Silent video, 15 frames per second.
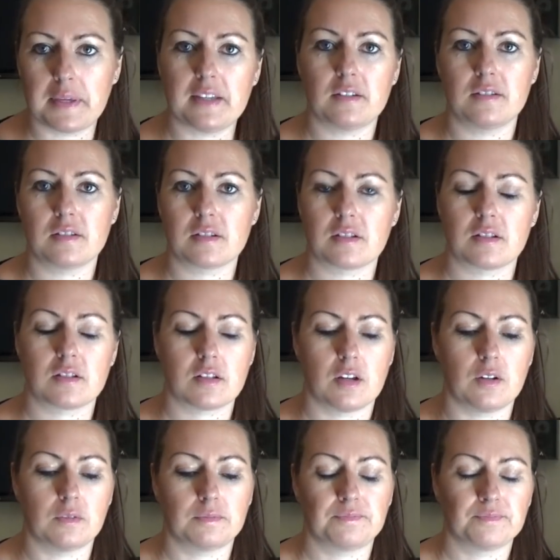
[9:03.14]
meals,
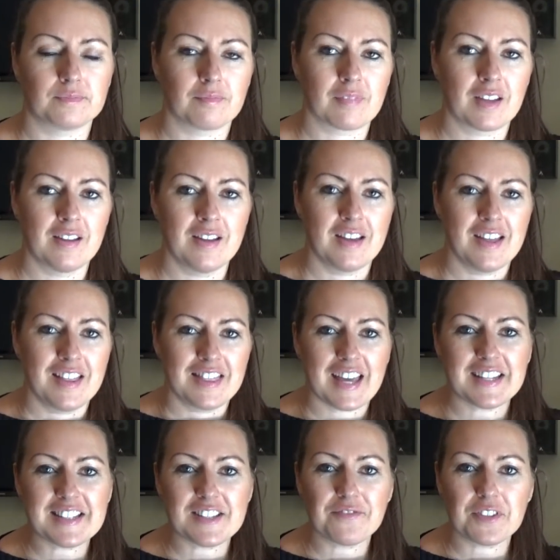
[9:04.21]
so.
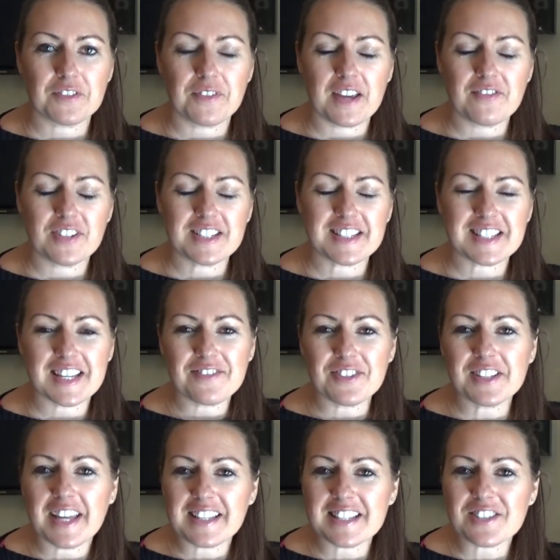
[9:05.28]
That's it for the favorites. If you
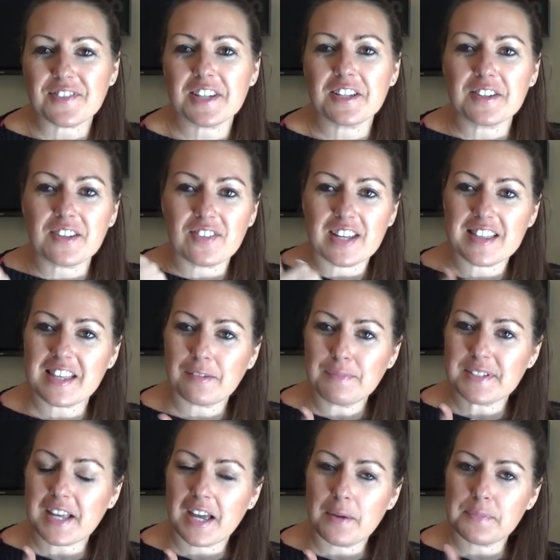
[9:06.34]
like this video, give it a
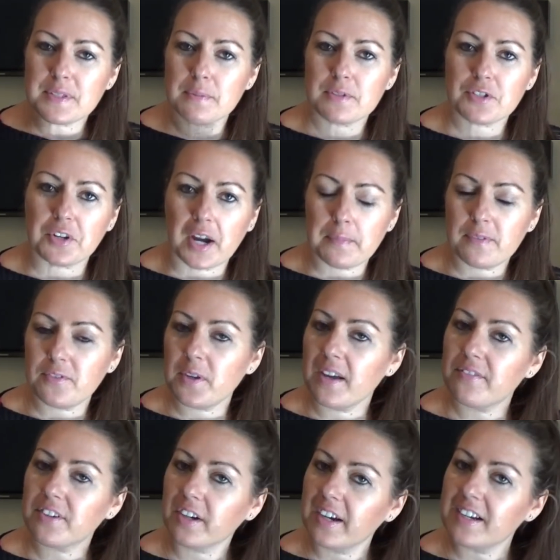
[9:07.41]
thumbs up. Subscribe if you
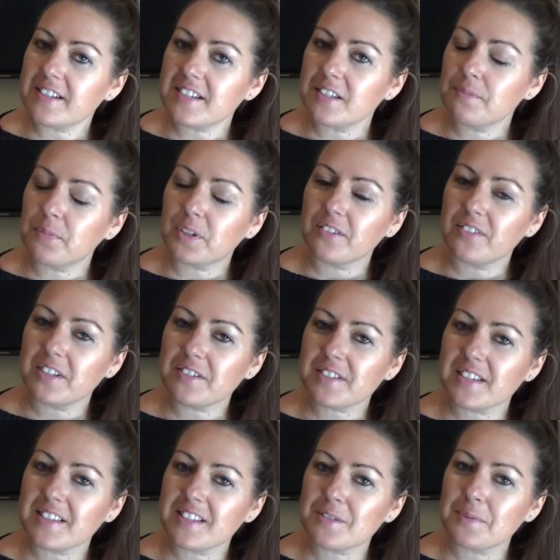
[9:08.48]
haven't already to see more videos
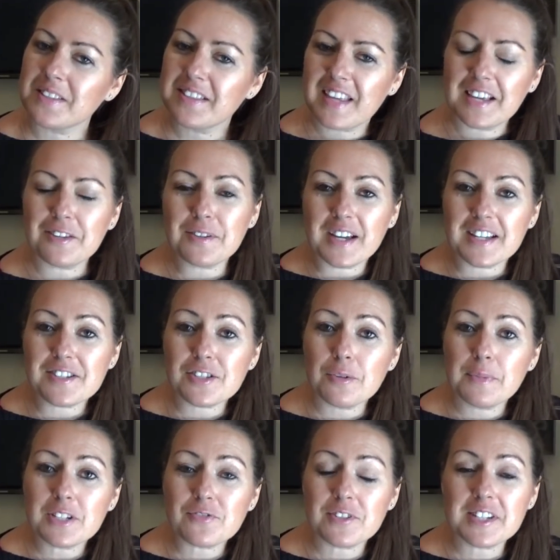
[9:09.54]
like this one. Thank you guys so
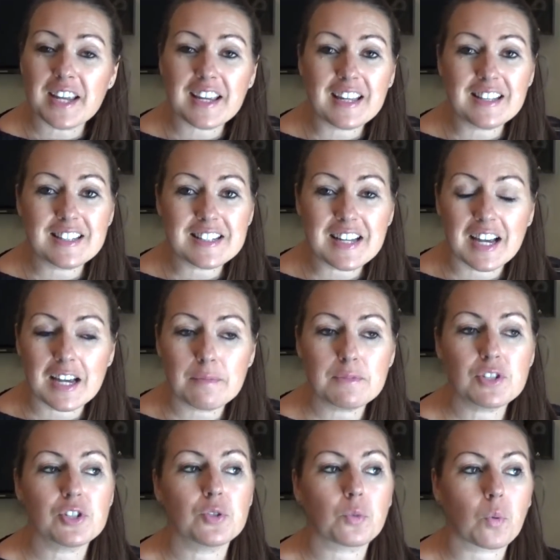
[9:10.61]
much for taking the time
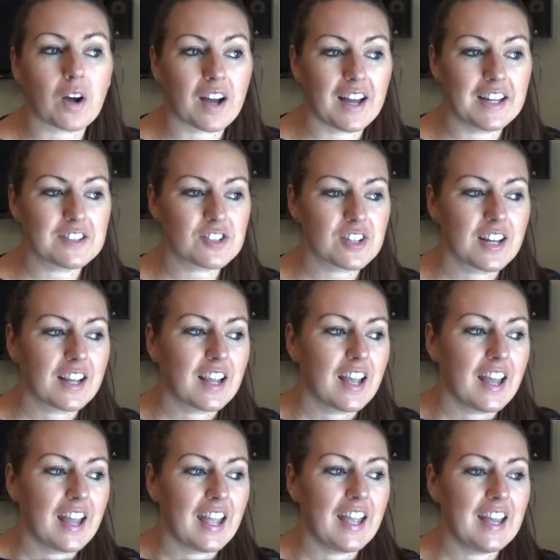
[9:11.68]
to watch.
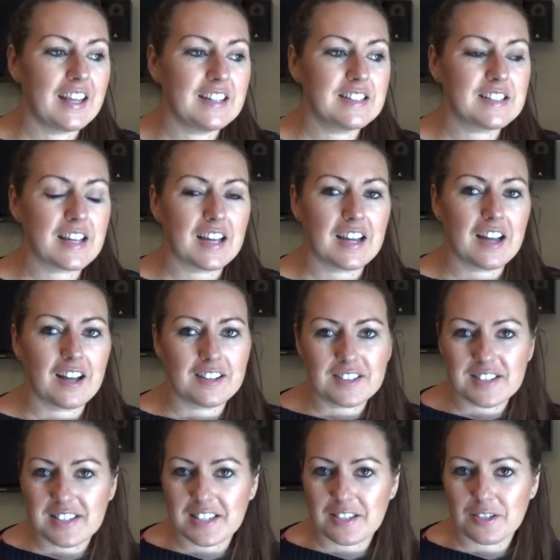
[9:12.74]
And uh, I'll
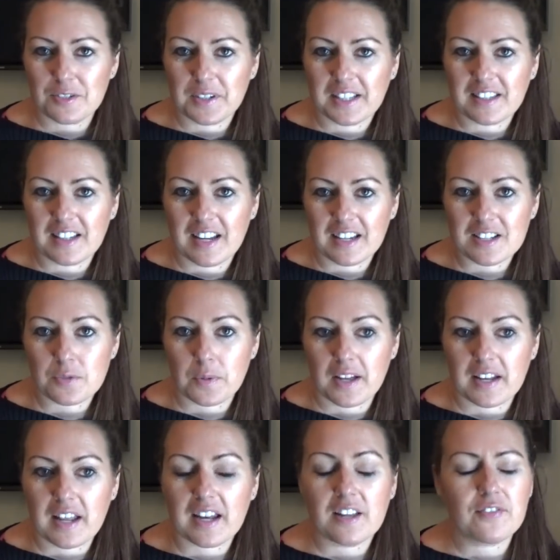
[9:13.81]
see you in the next
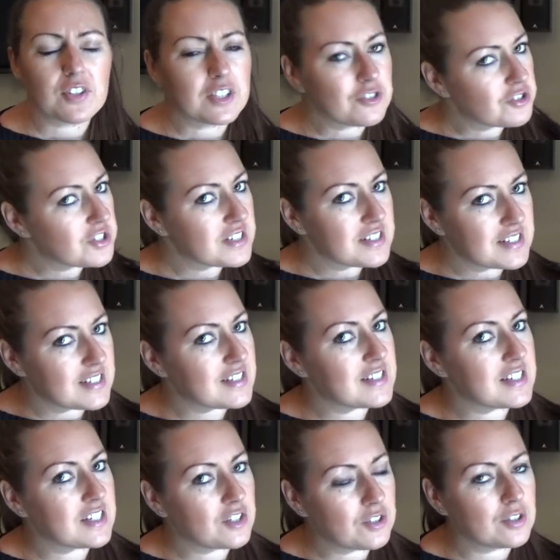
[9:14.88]
one. And if you're interested in
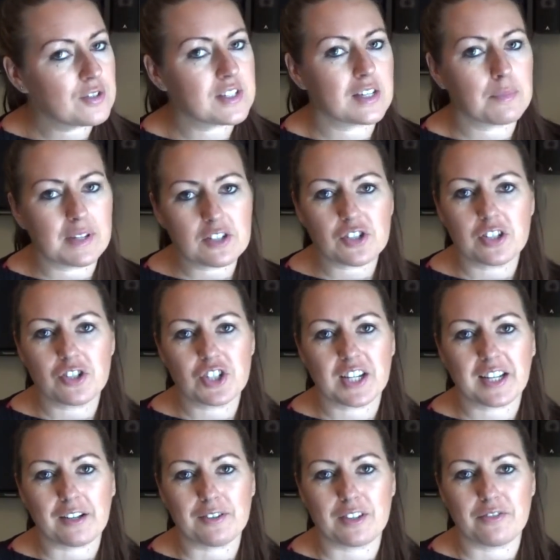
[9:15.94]
Disney and cruising, make sure you
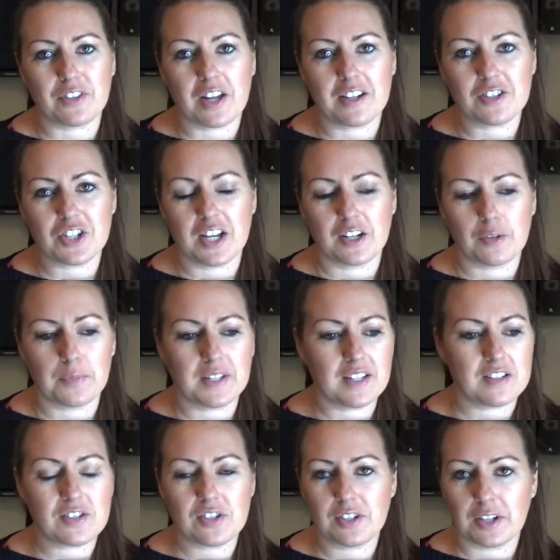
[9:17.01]
check out the vlog channel
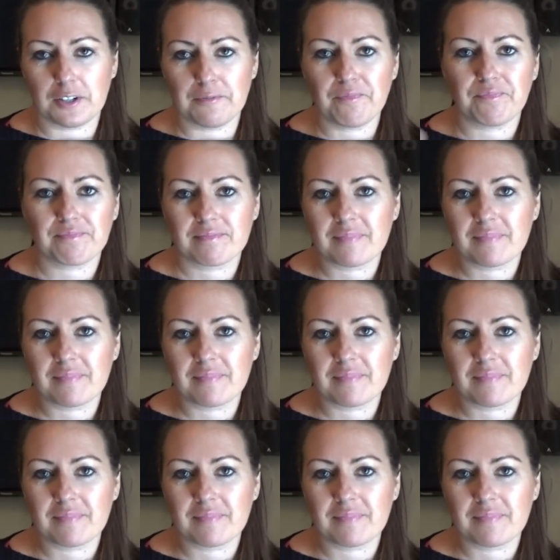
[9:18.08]
because, you know,